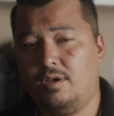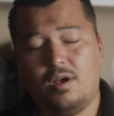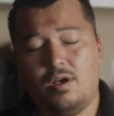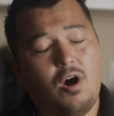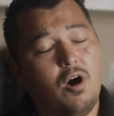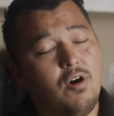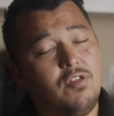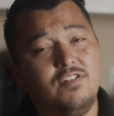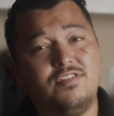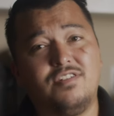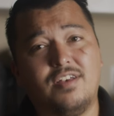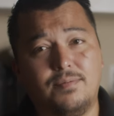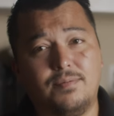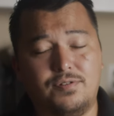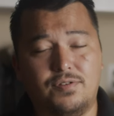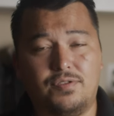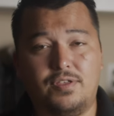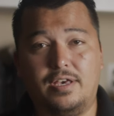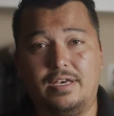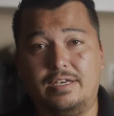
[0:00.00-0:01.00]
All these types
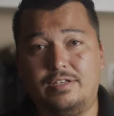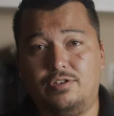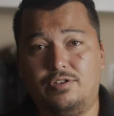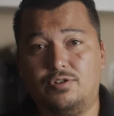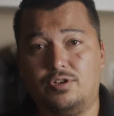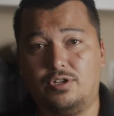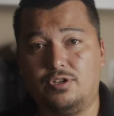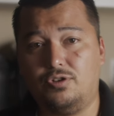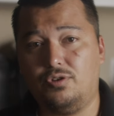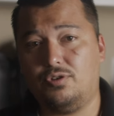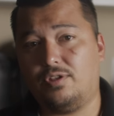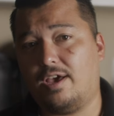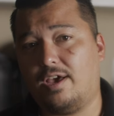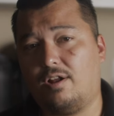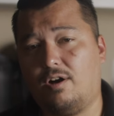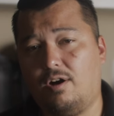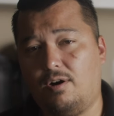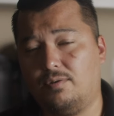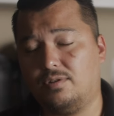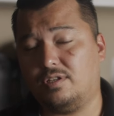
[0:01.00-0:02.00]
of things, you can do that
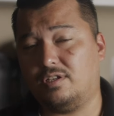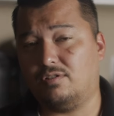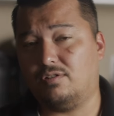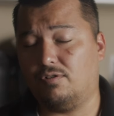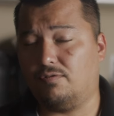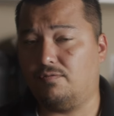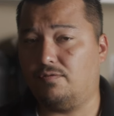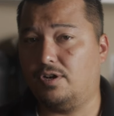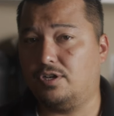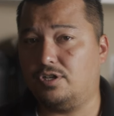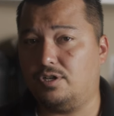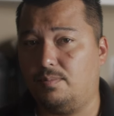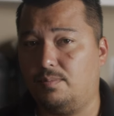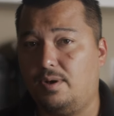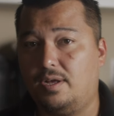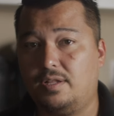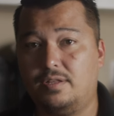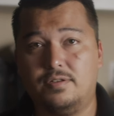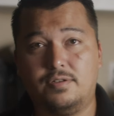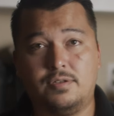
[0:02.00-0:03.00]
all with these little function
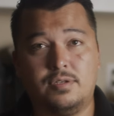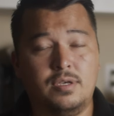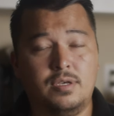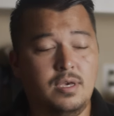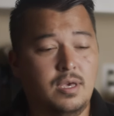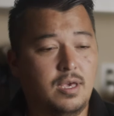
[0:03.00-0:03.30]
buttons.